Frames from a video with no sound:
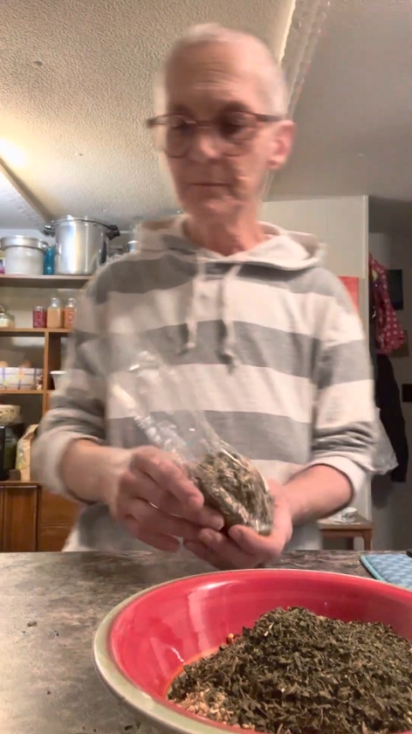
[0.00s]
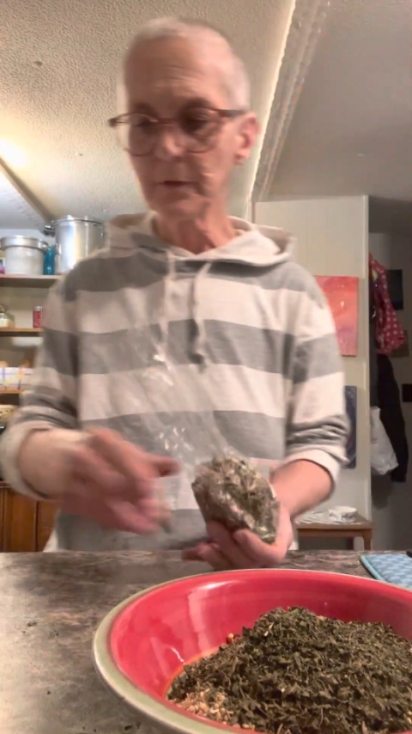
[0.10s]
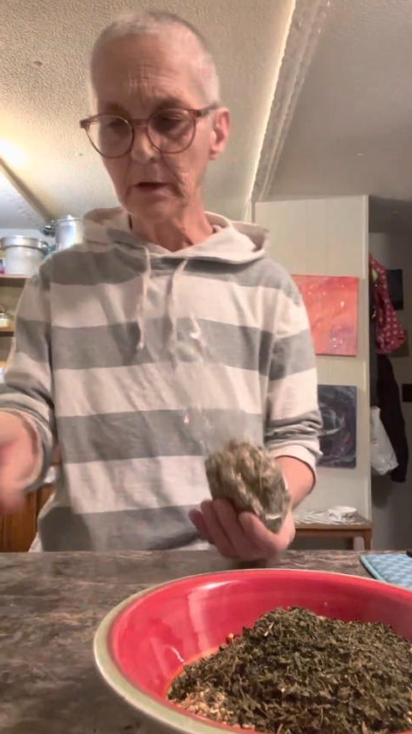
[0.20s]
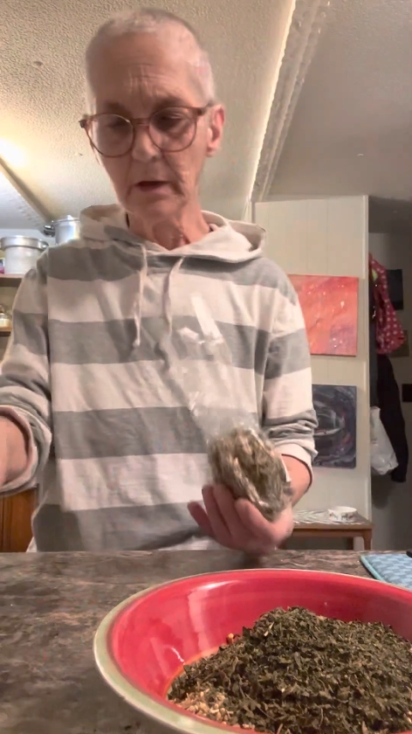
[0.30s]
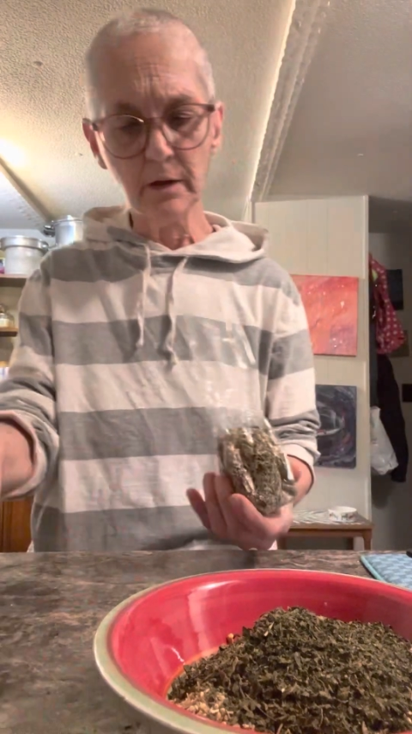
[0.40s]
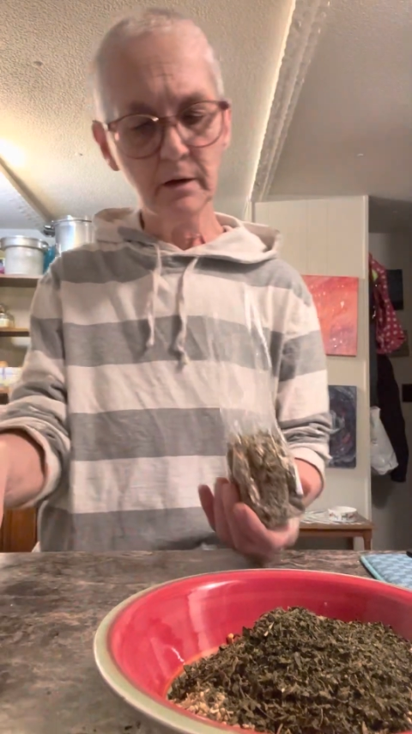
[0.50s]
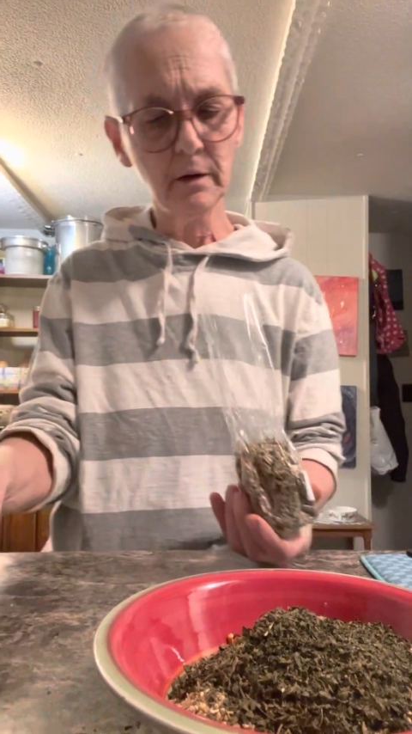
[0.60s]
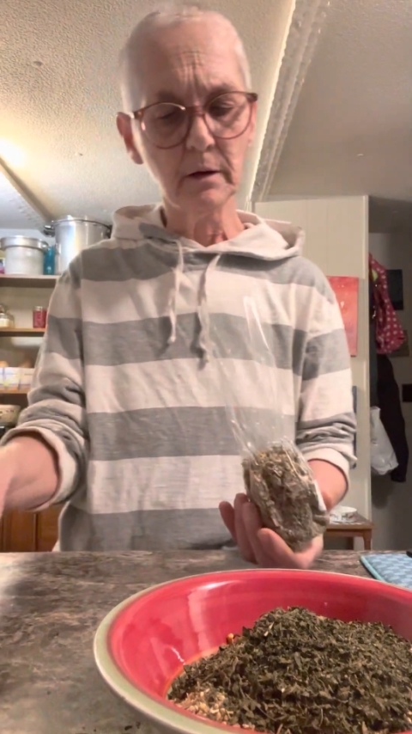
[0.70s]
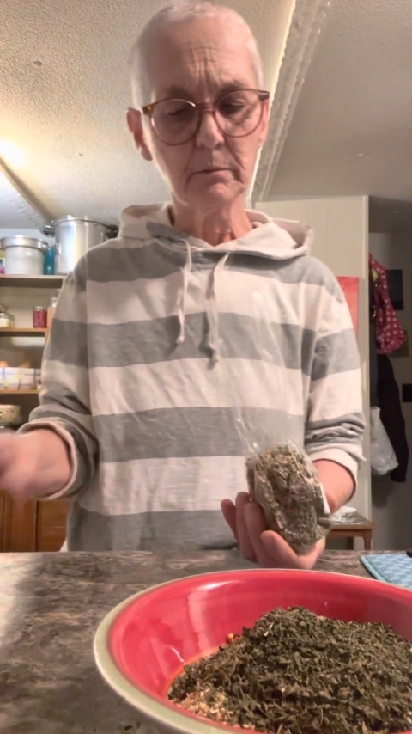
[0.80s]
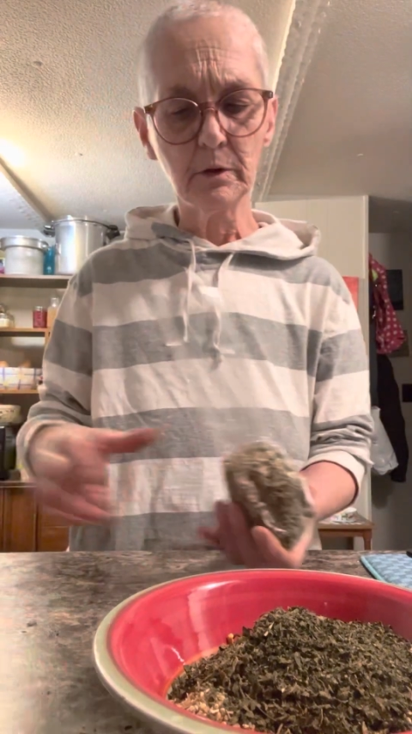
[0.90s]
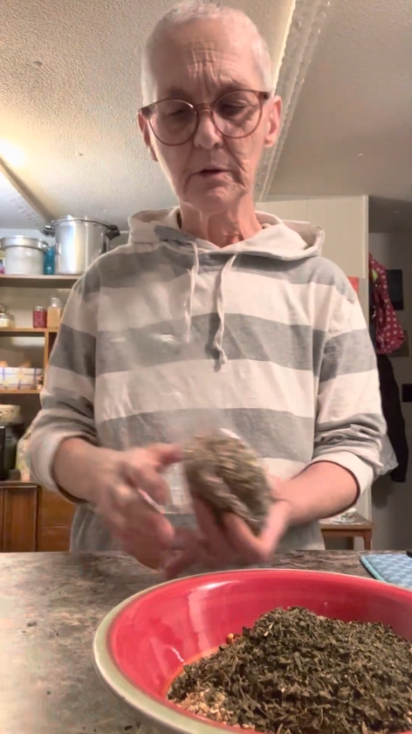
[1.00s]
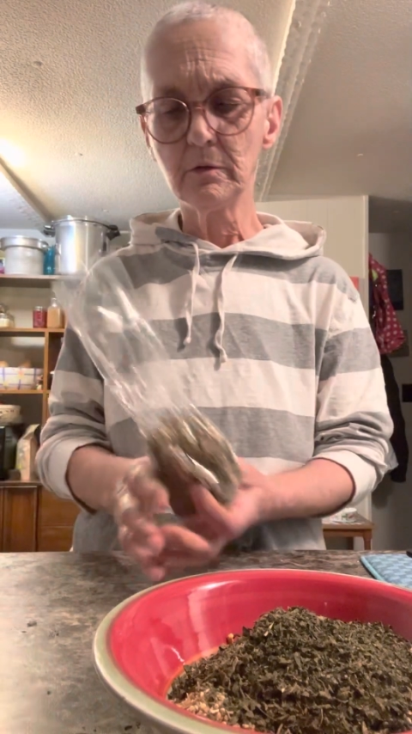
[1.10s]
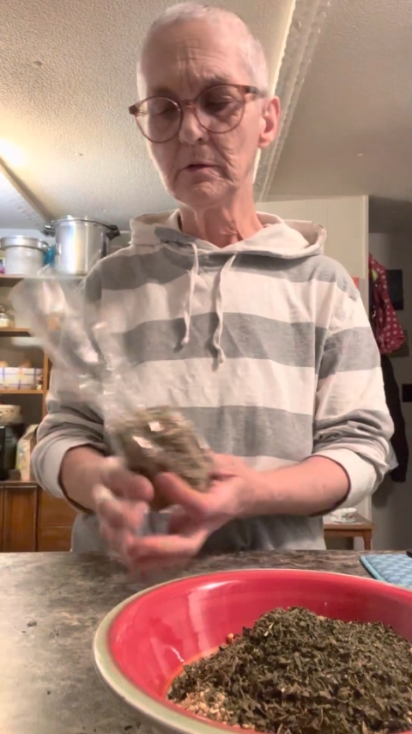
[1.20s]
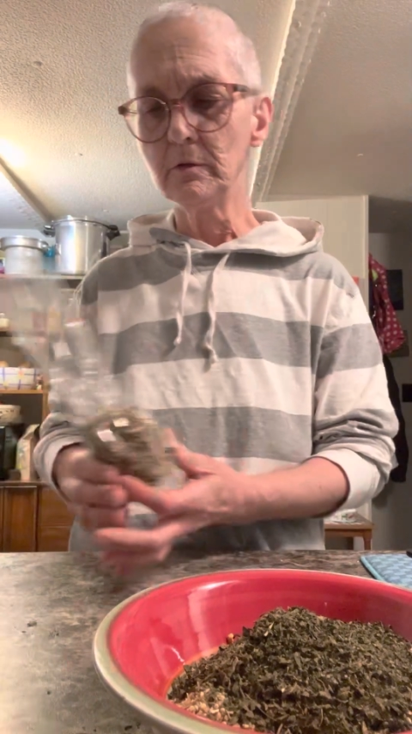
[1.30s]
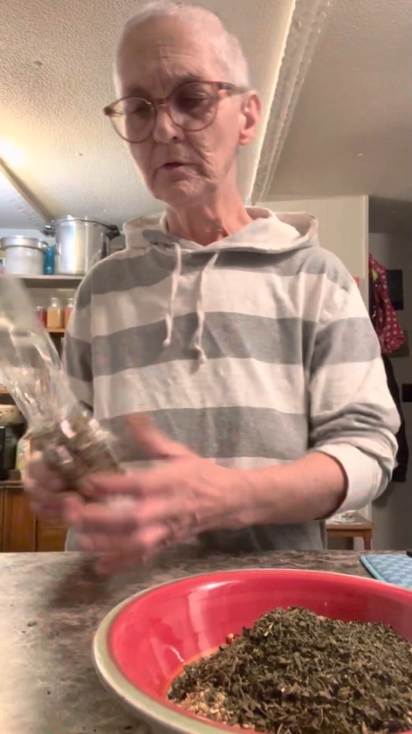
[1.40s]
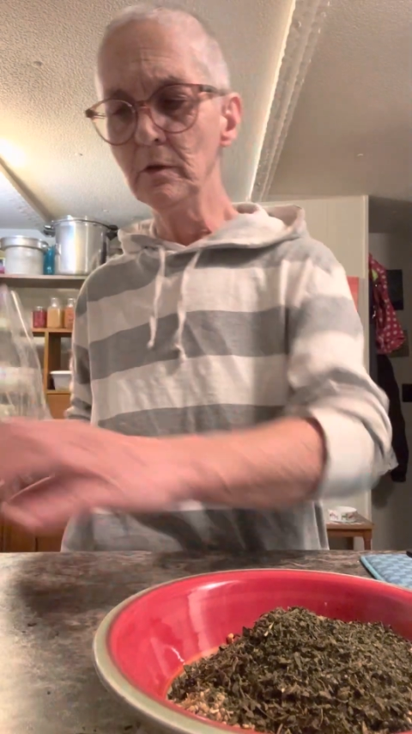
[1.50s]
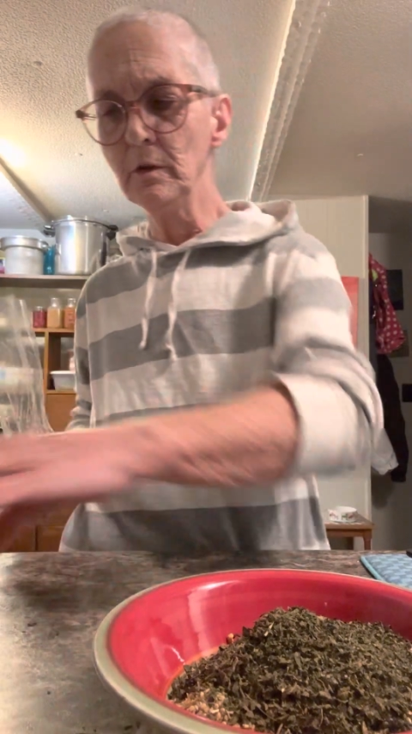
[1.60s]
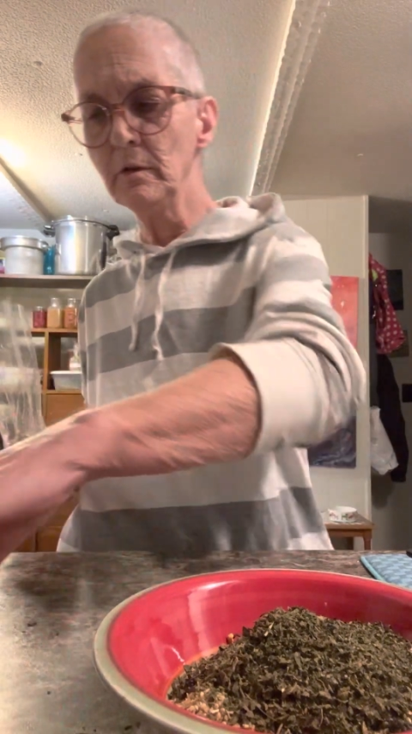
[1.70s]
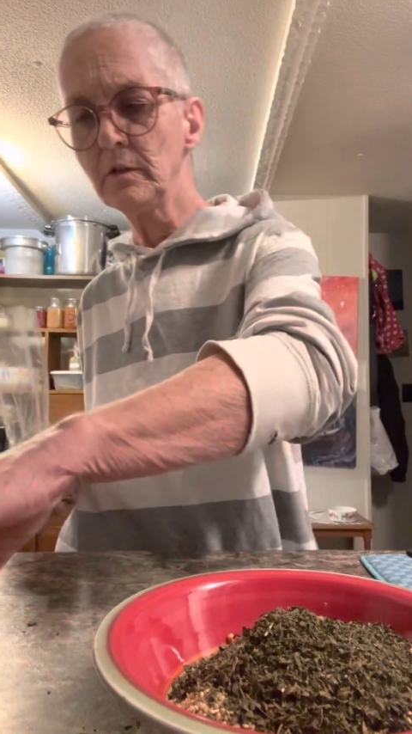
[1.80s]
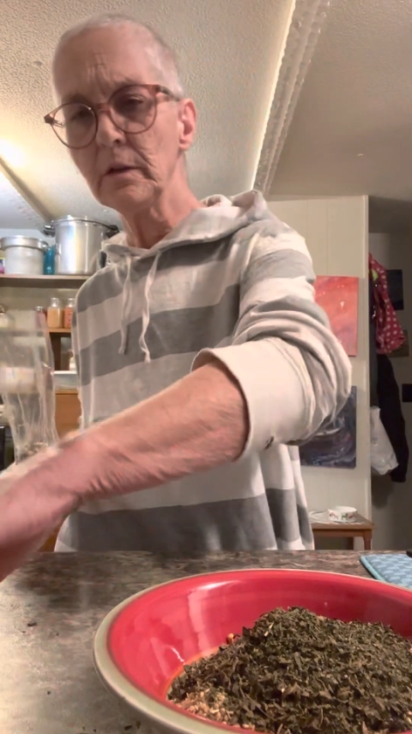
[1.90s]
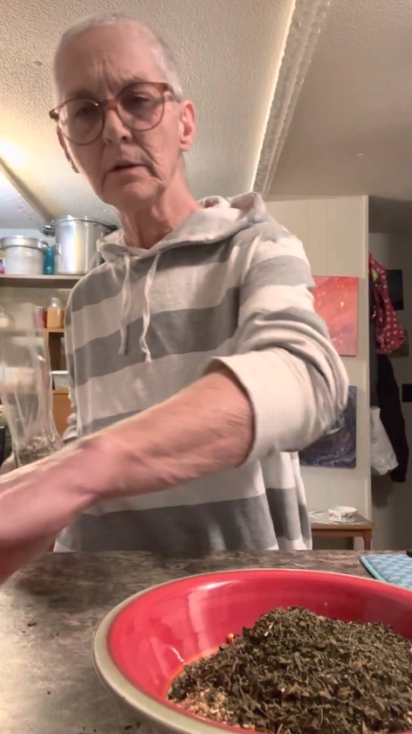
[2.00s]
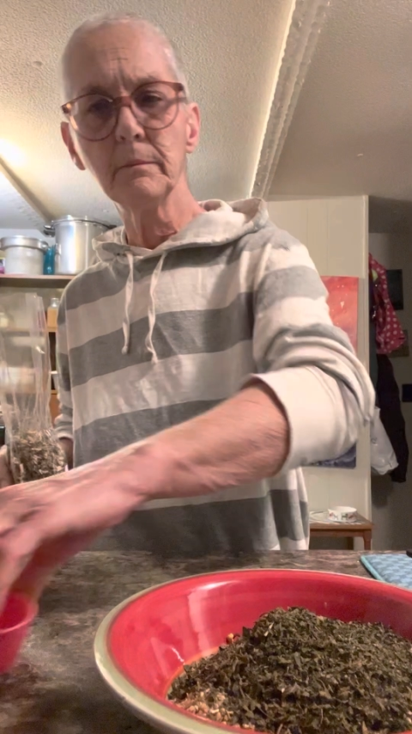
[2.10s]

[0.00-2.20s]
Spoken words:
again, I'm just using